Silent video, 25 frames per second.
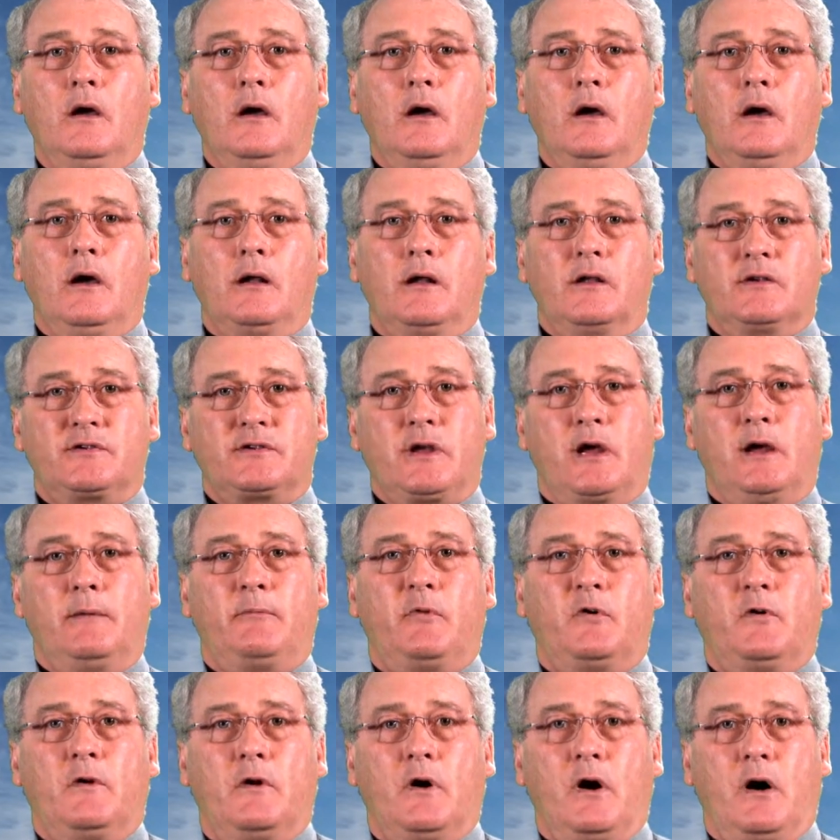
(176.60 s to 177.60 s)
An
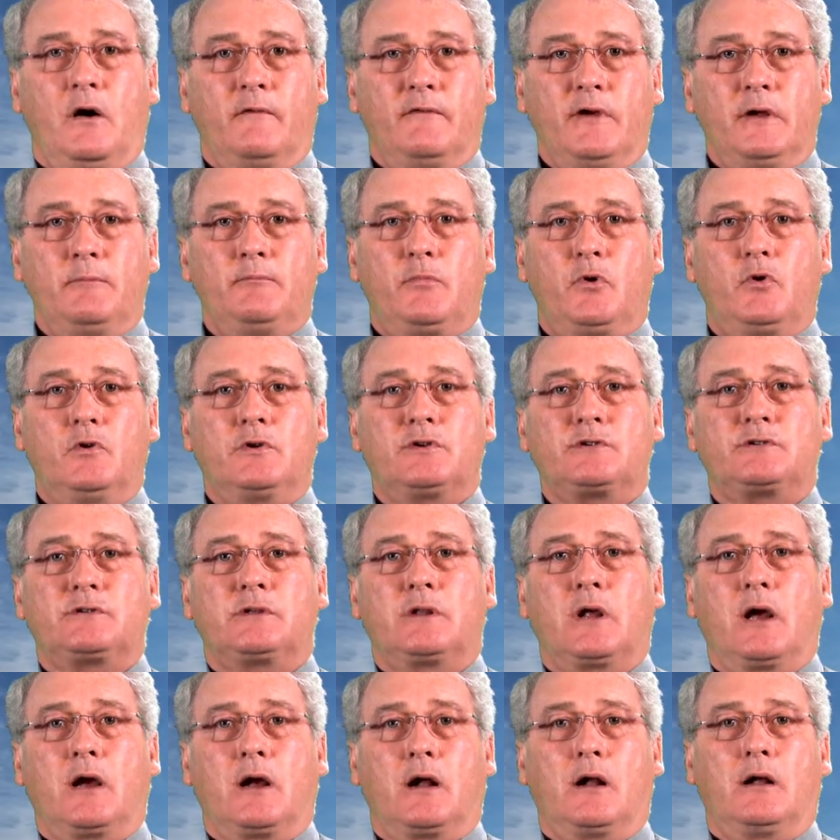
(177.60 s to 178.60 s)
example of inputs
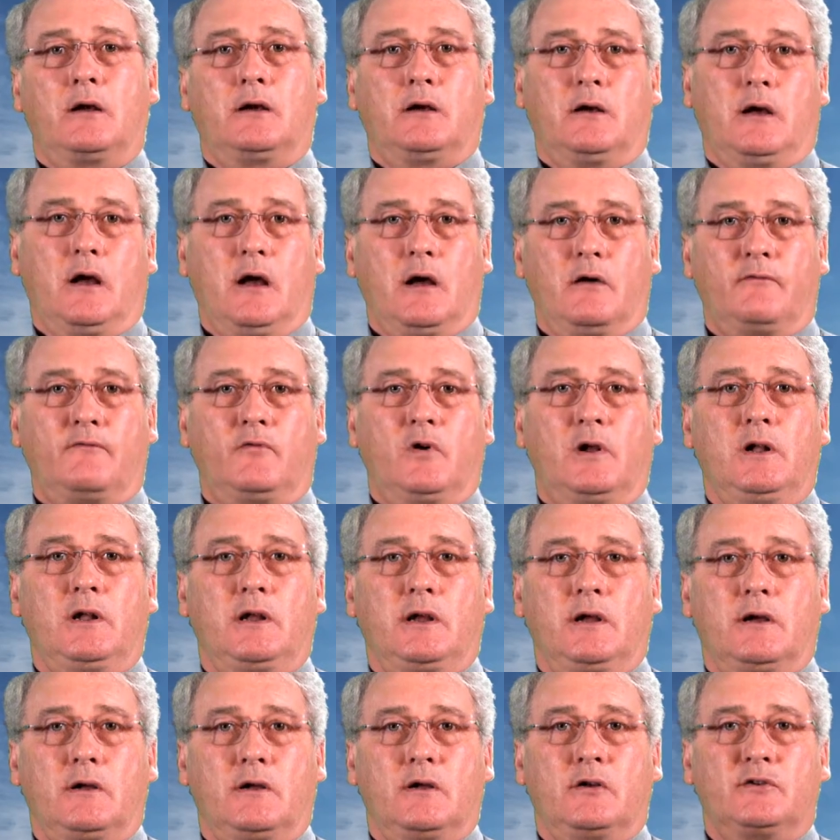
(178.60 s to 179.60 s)
that are
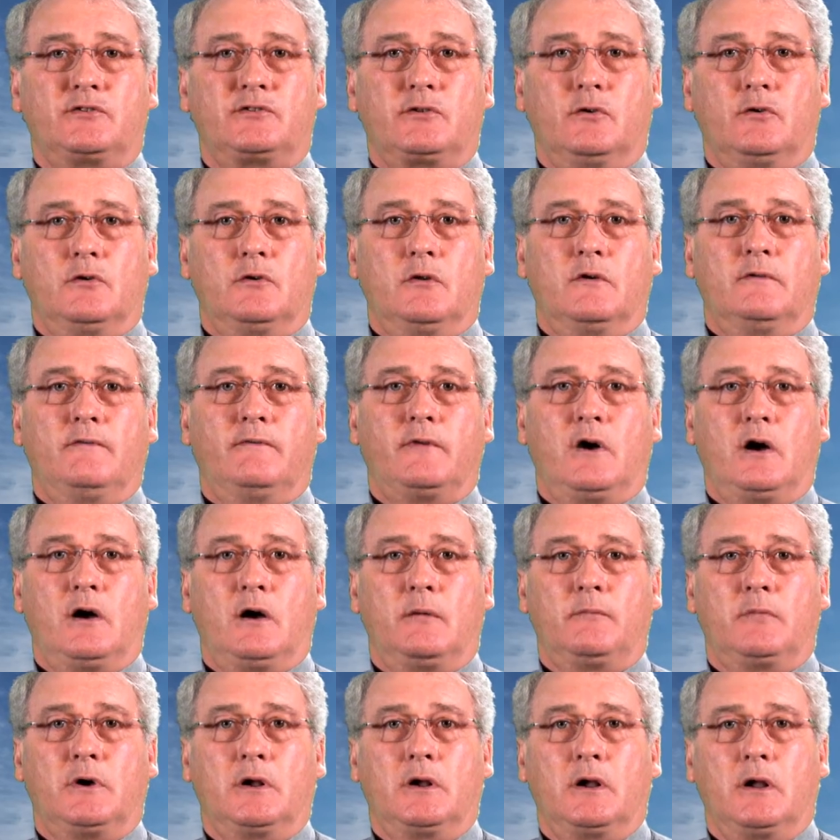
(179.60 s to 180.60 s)
friendly in the soil
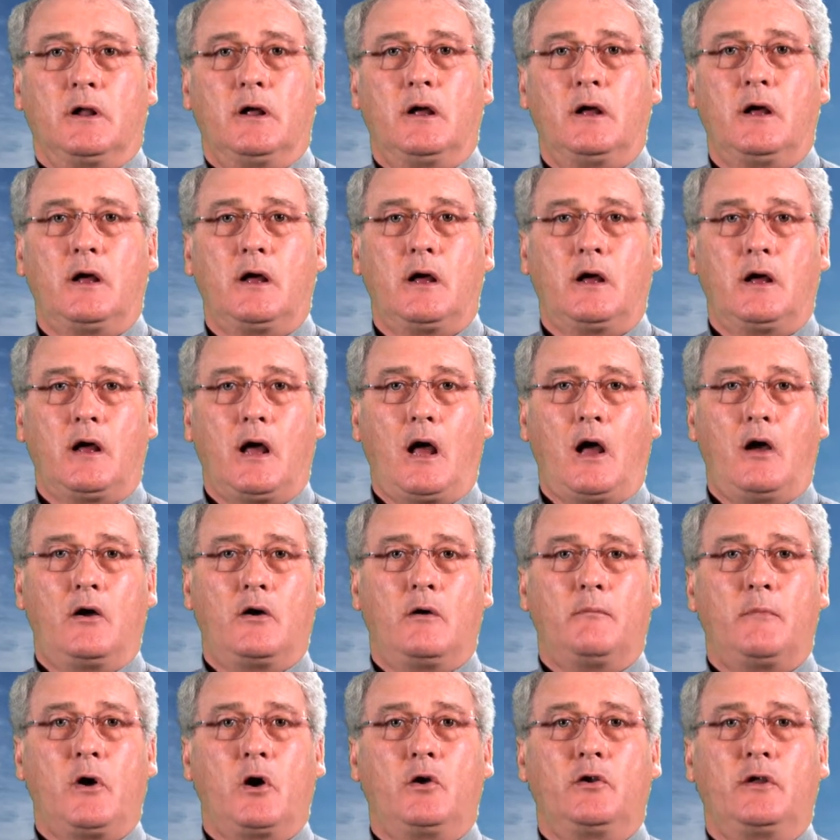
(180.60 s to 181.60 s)
environment are
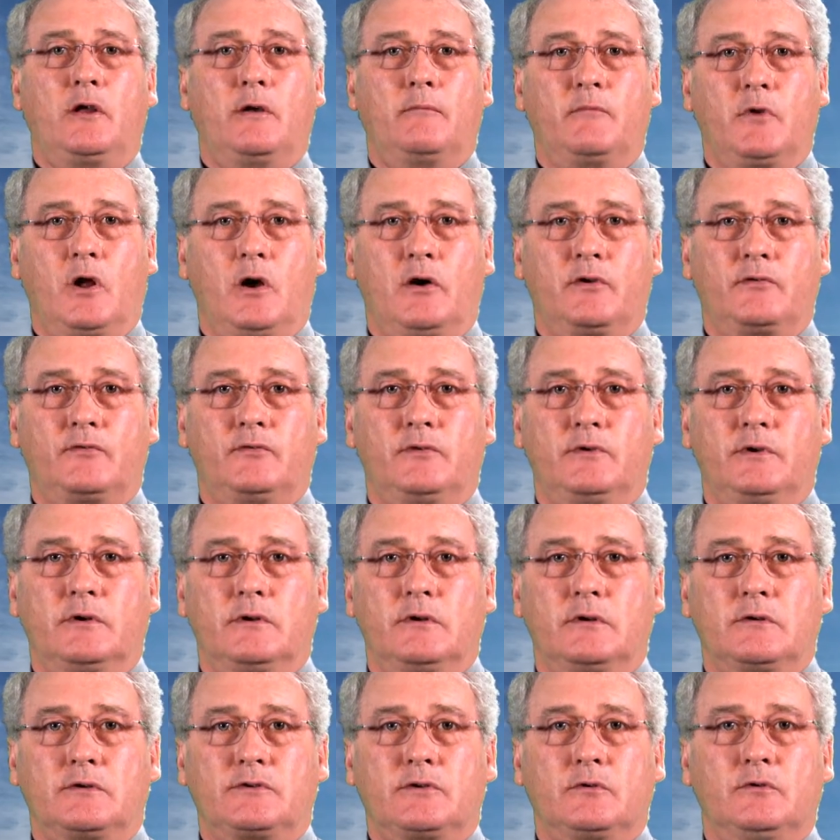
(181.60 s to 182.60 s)
ammonium
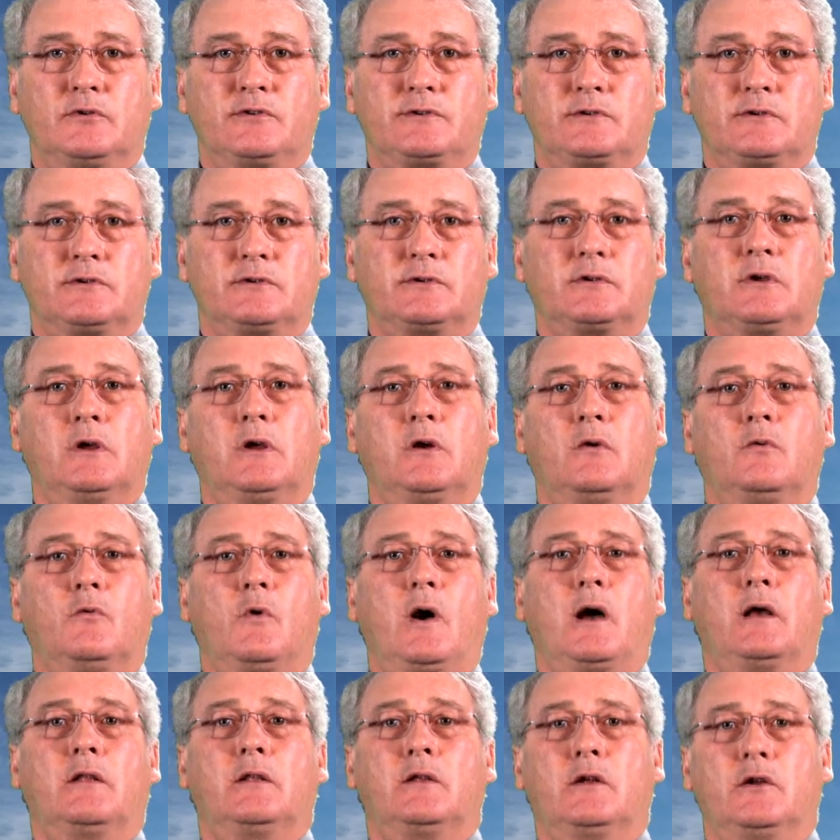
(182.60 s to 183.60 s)
nitrogen sources
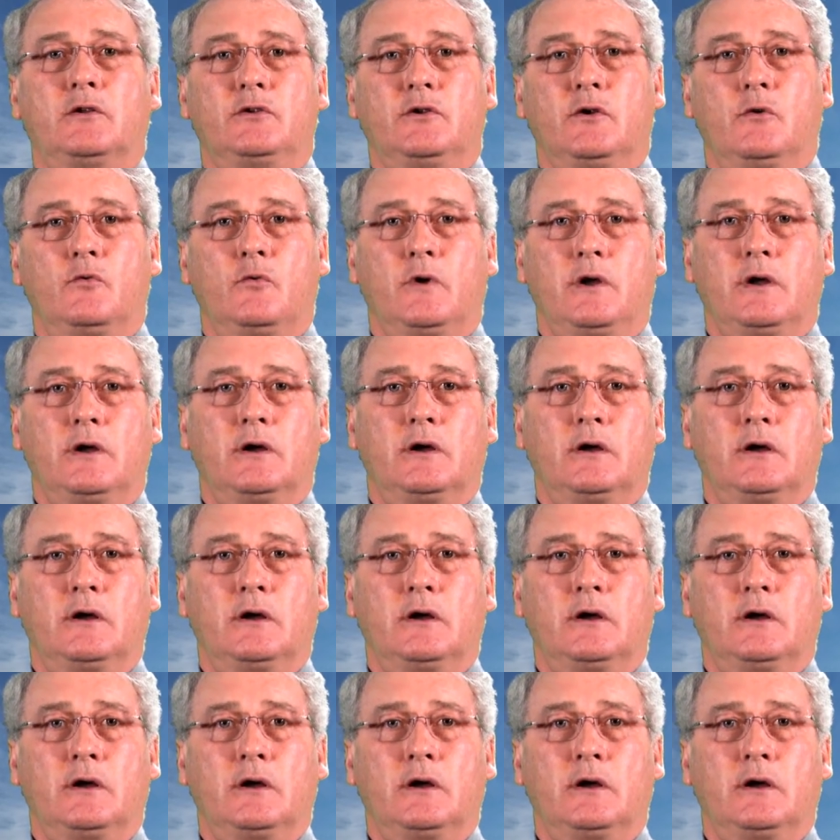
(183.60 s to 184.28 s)
rather than urea,